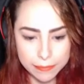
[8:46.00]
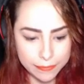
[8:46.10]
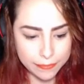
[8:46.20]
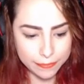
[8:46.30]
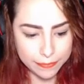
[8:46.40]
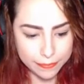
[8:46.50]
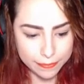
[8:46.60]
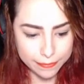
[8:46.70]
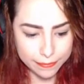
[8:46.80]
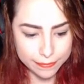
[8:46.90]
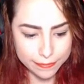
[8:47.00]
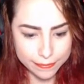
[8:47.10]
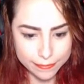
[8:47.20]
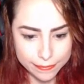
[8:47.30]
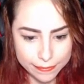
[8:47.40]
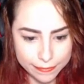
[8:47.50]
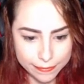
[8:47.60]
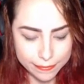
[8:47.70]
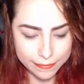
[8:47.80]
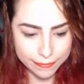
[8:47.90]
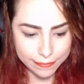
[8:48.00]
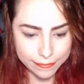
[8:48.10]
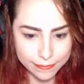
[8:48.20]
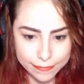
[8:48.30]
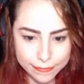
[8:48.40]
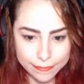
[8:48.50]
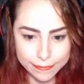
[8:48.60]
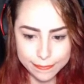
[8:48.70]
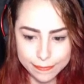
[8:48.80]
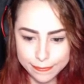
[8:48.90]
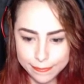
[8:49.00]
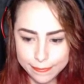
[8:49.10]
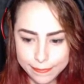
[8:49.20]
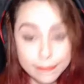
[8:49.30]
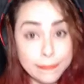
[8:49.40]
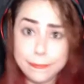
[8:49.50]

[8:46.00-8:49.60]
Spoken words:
Nobody speaks.